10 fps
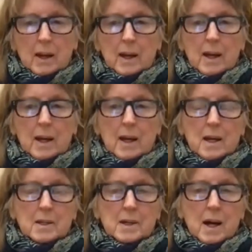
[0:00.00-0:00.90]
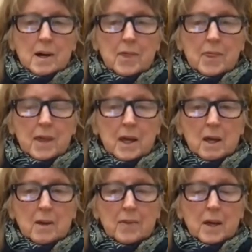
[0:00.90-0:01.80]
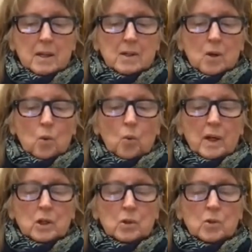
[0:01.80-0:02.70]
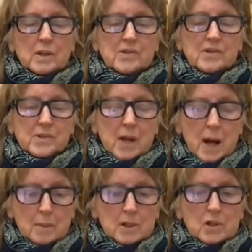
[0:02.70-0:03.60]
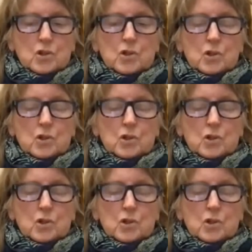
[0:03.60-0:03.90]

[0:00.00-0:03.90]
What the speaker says: And I think that when you establish